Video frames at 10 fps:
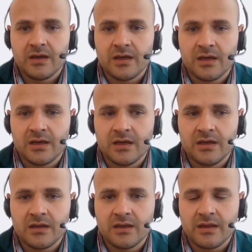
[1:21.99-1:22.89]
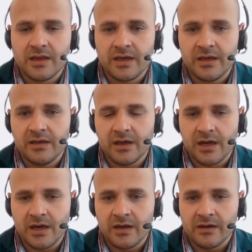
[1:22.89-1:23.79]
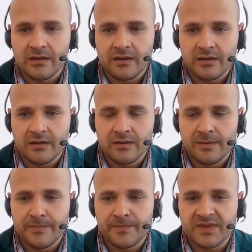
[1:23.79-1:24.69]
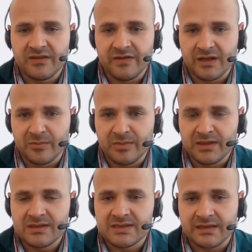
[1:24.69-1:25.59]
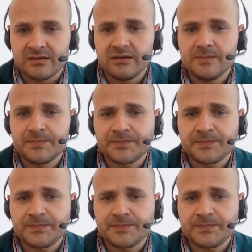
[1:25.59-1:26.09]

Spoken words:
They are the development center.